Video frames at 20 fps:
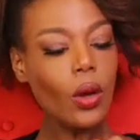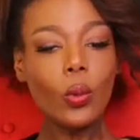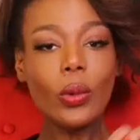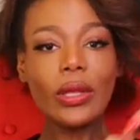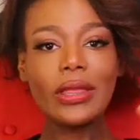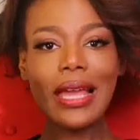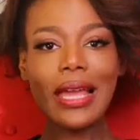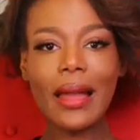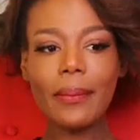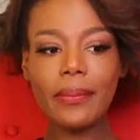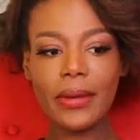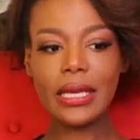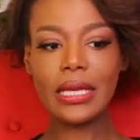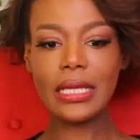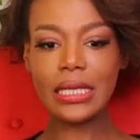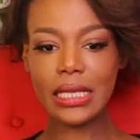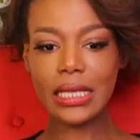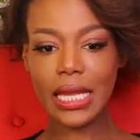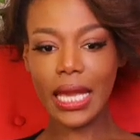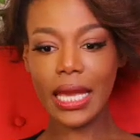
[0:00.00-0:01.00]
with that
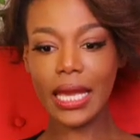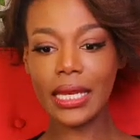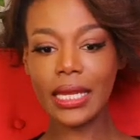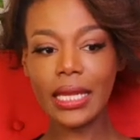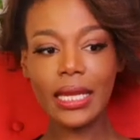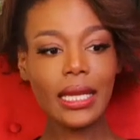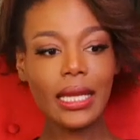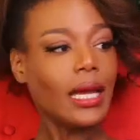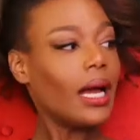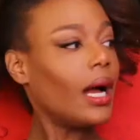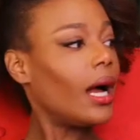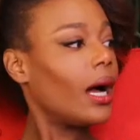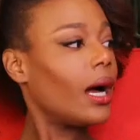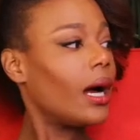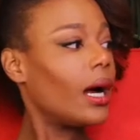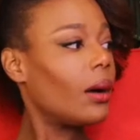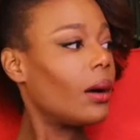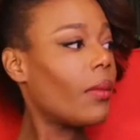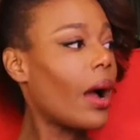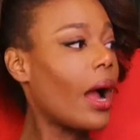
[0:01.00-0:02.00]
being said,
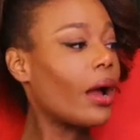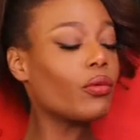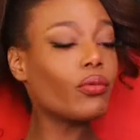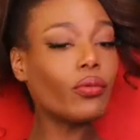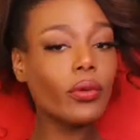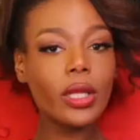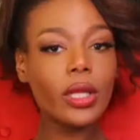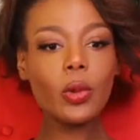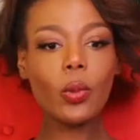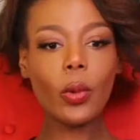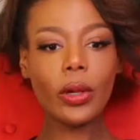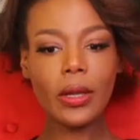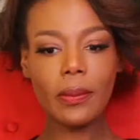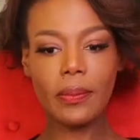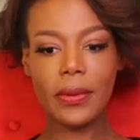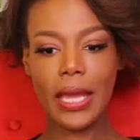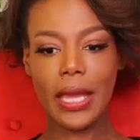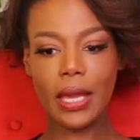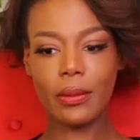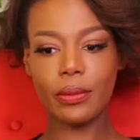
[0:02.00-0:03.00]
I really want to
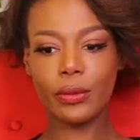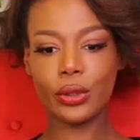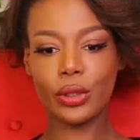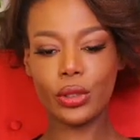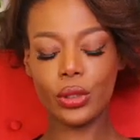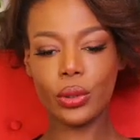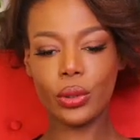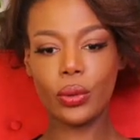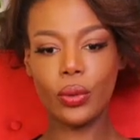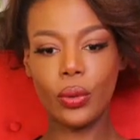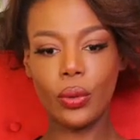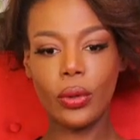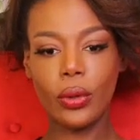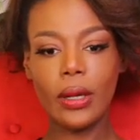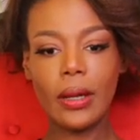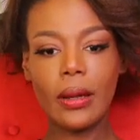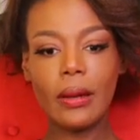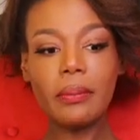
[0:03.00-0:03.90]
be able to